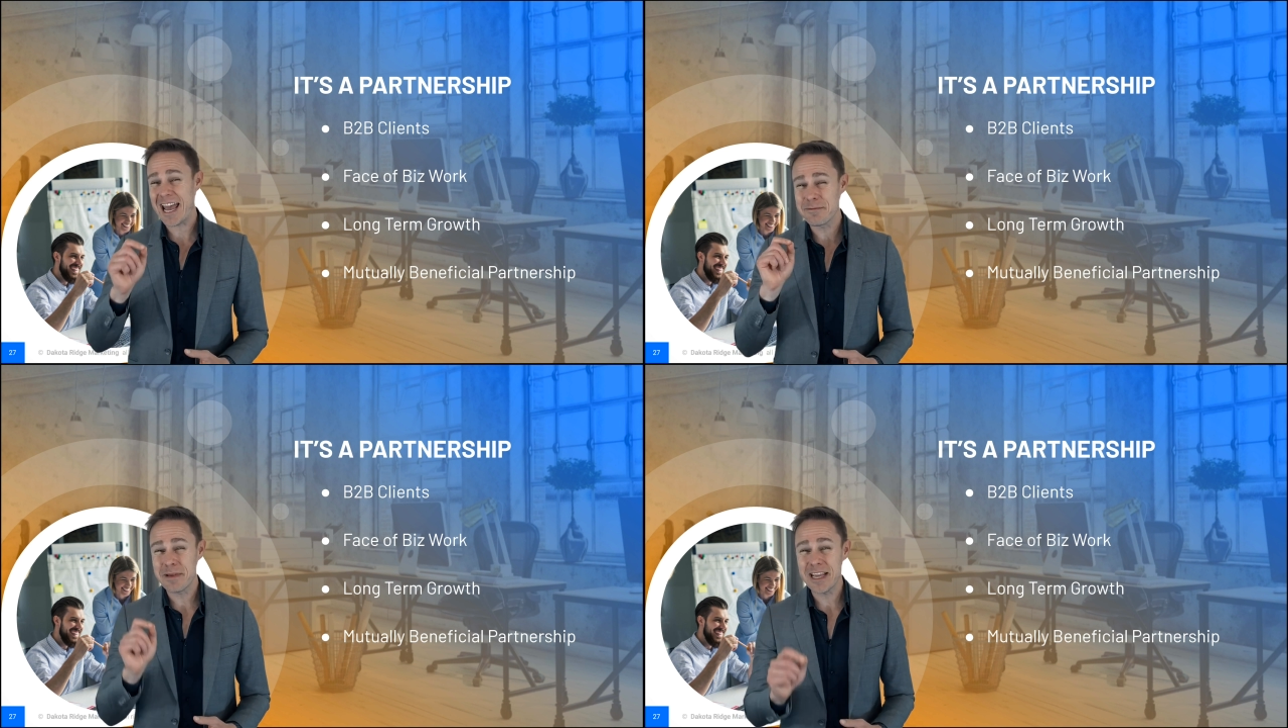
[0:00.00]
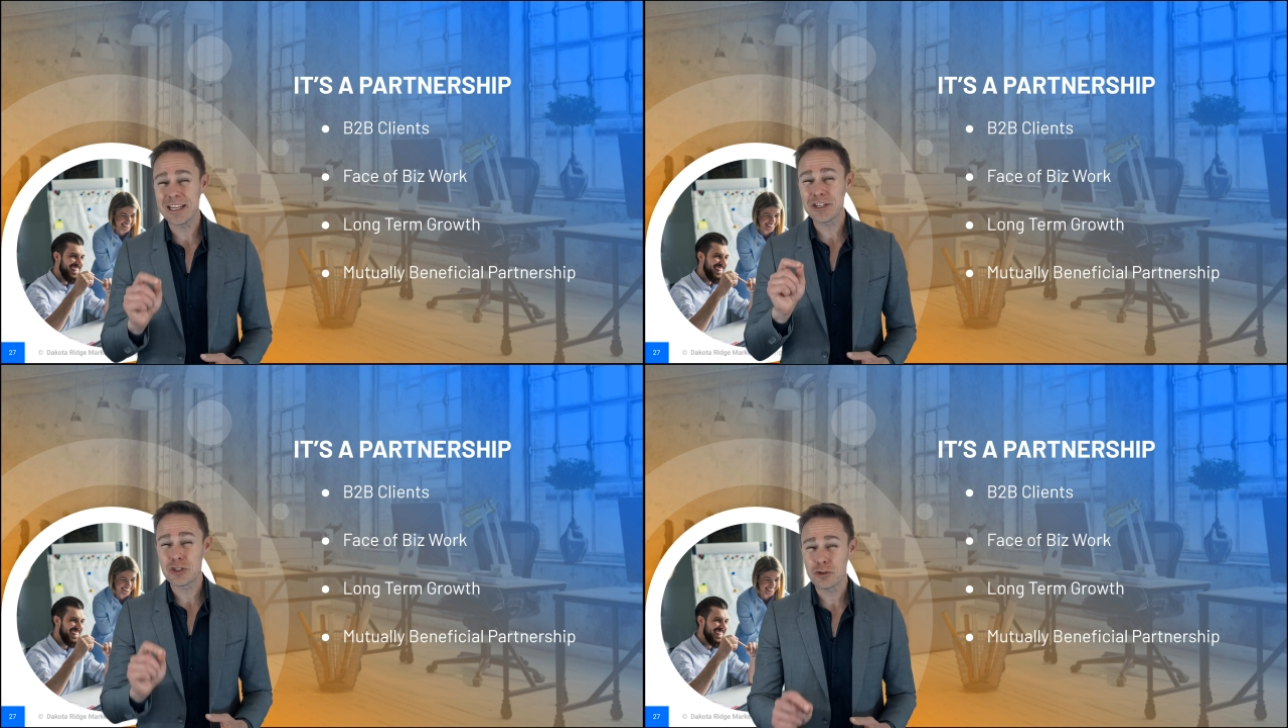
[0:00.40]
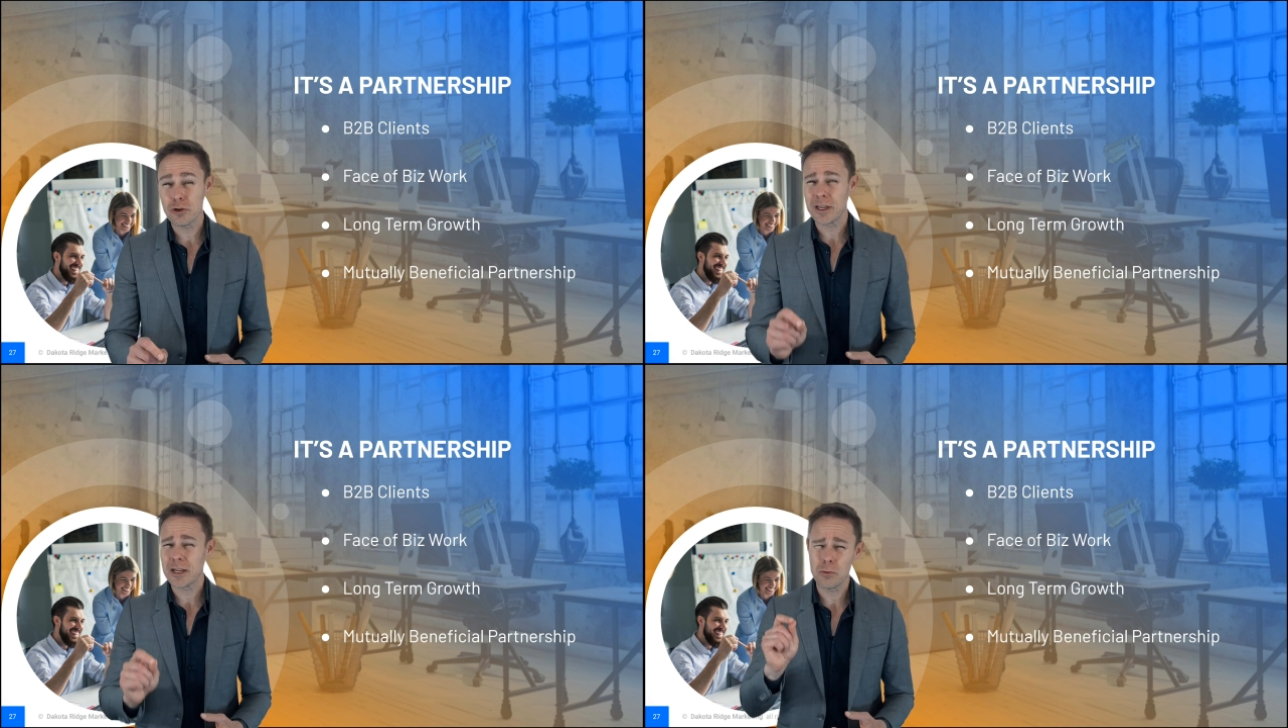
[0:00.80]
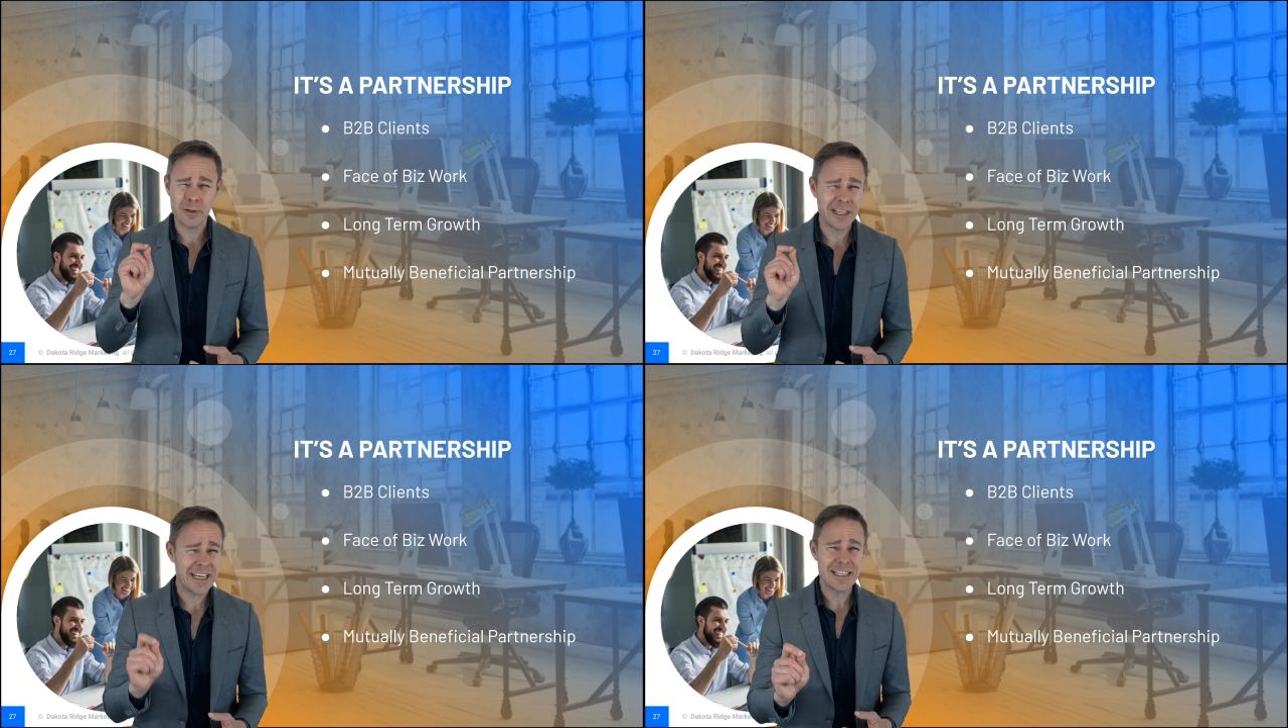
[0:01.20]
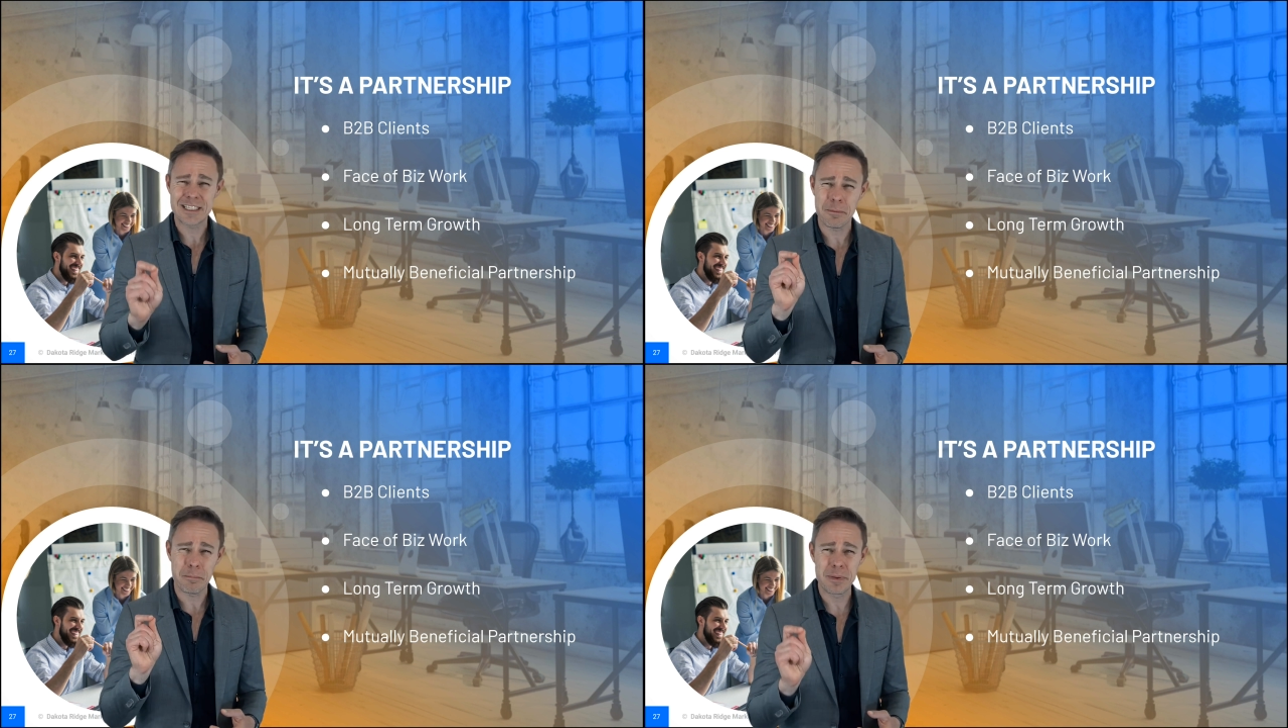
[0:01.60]
and making sure it all leads
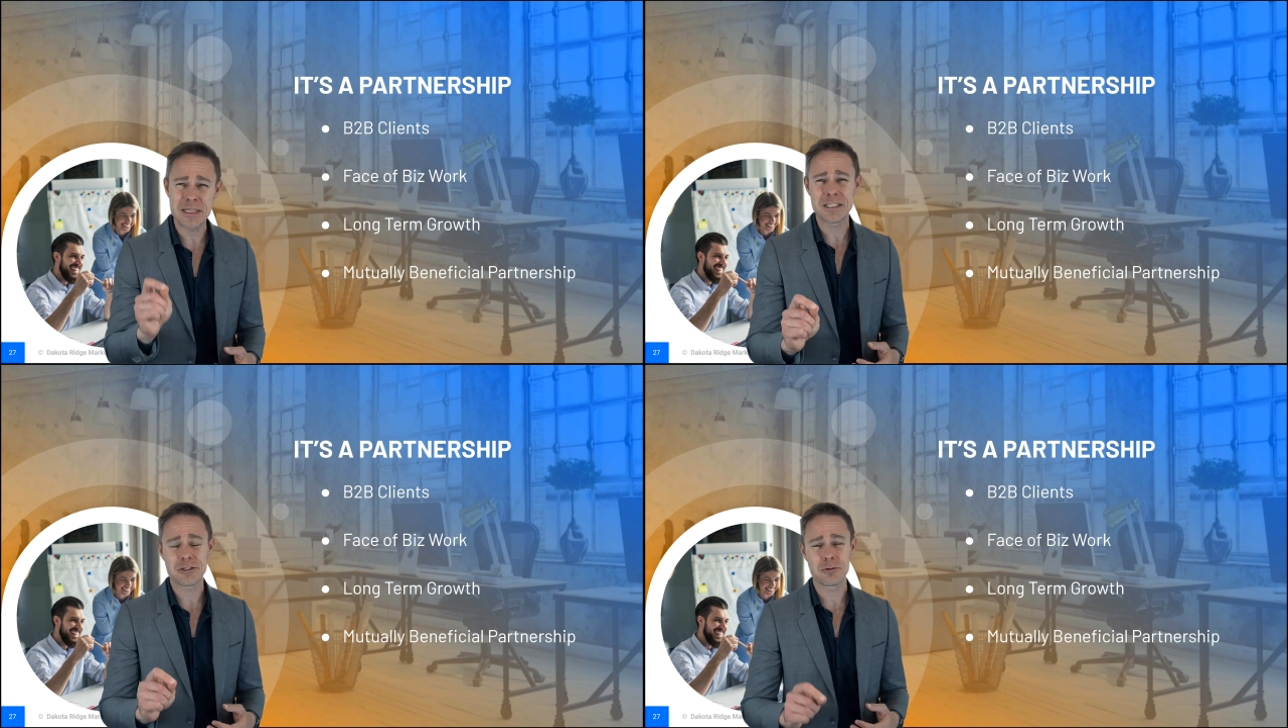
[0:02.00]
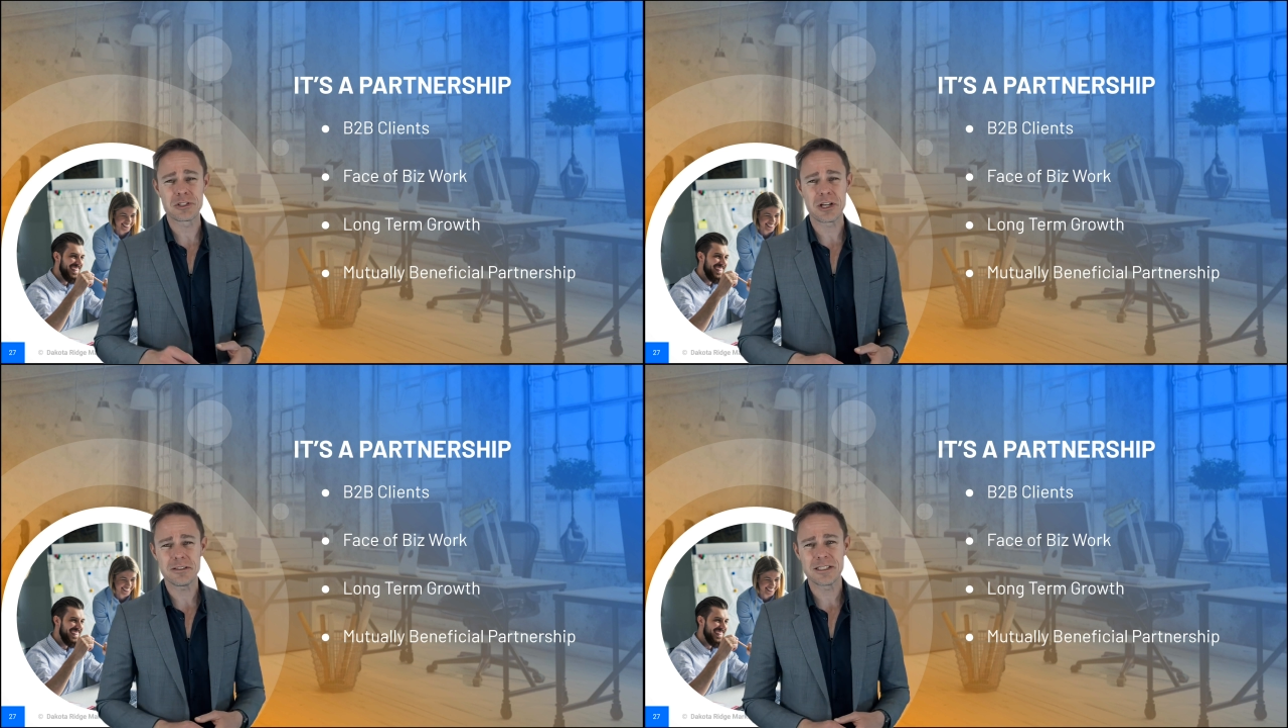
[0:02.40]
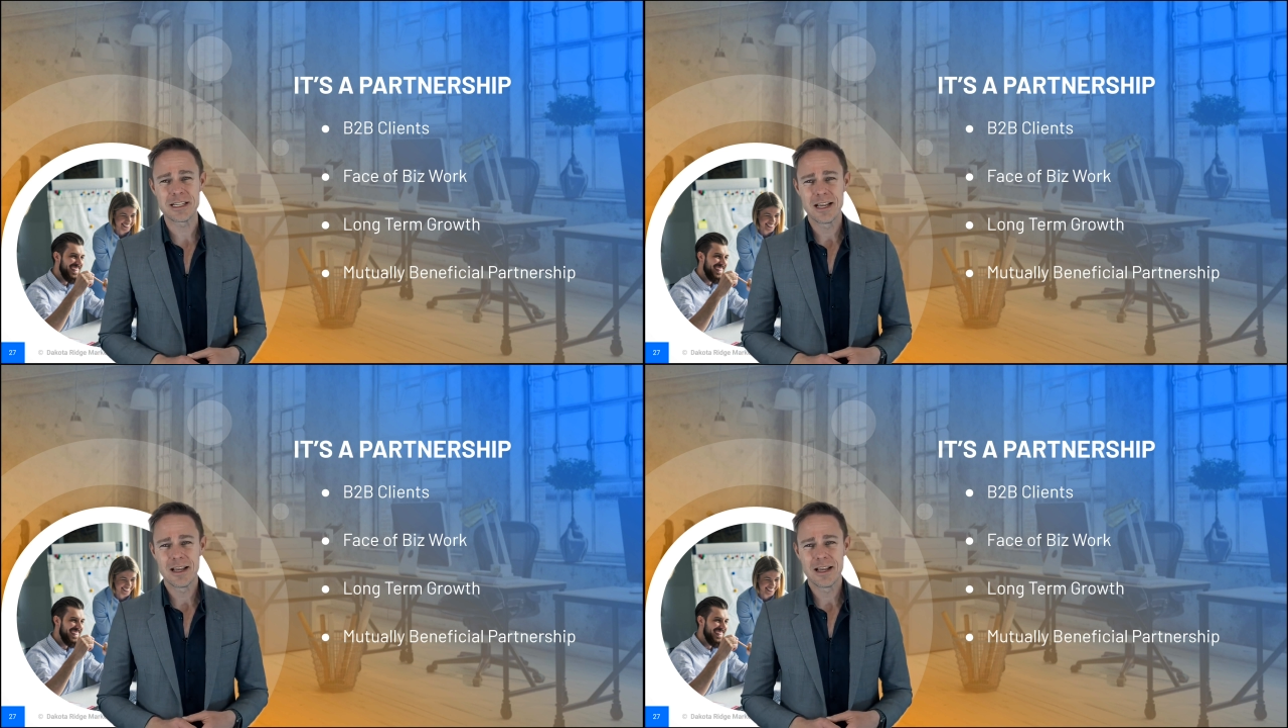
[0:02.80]
to business results